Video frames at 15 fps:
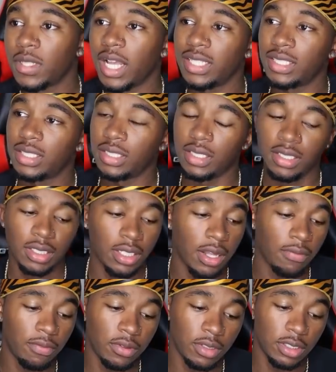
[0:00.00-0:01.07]
That's another
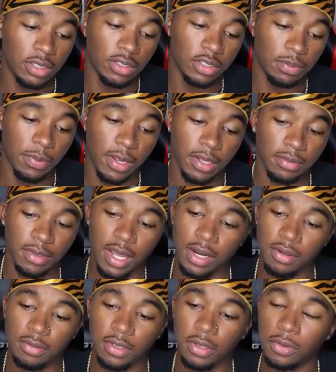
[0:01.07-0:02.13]
level of disrespect.
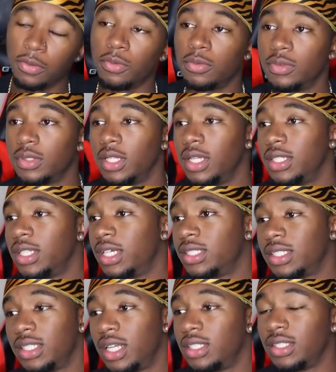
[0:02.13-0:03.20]
I don't know.
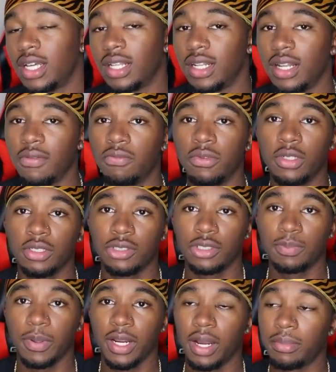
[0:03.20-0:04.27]
That's le another level of
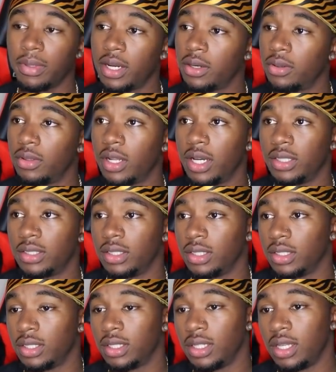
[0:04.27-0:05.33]
disrespect. I'm not gonna lie to
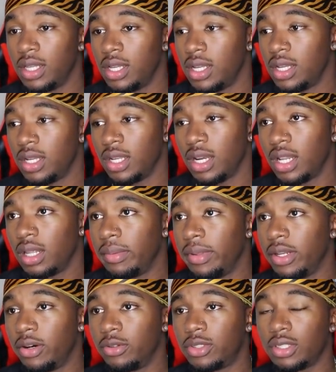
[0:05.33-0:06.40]
you. Y'all let
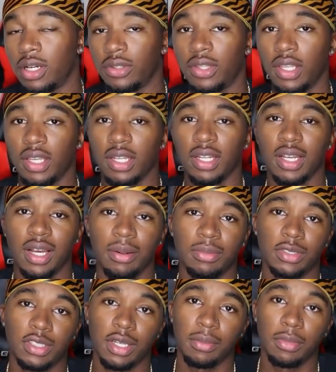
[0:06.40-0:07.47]
me know what y'all think in the
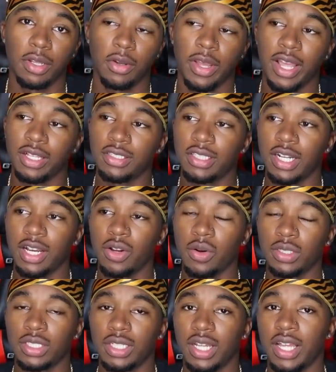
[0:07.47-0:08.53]
comments down below. Answer that
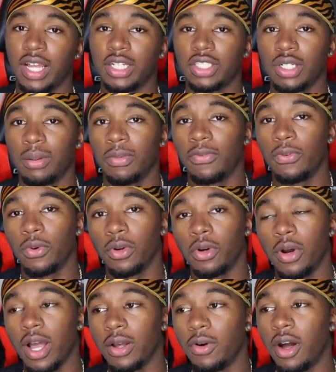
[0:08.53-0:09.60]
question I asked y'all before
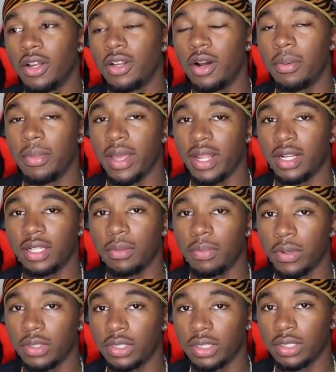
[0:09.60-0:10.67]
though. Are y'all mad at the
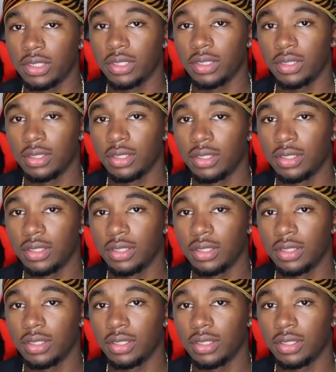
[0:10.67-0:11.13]
person?